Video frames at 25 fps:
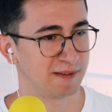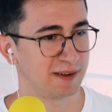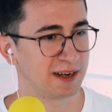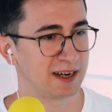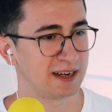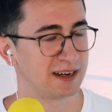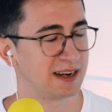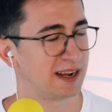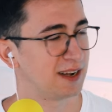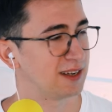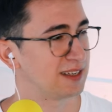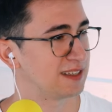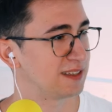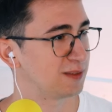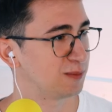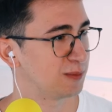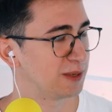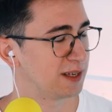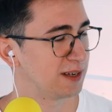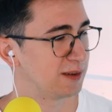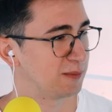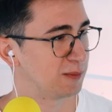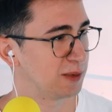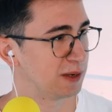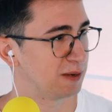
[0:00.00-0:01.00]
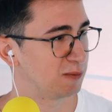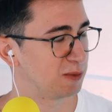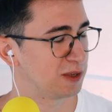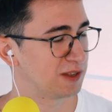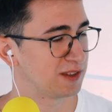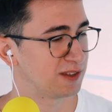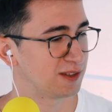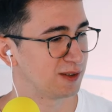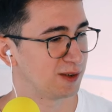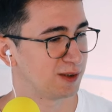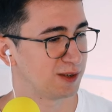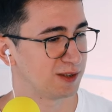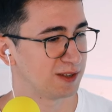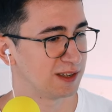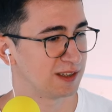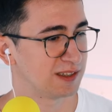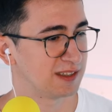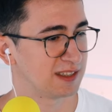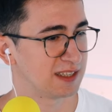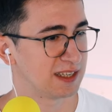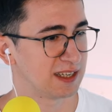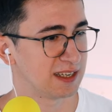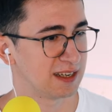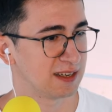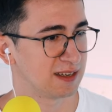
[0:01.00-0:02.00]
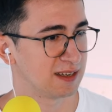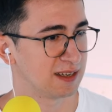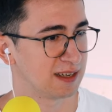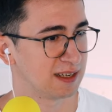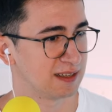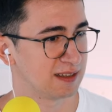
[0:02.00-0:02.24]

I find it nice when we saw the scene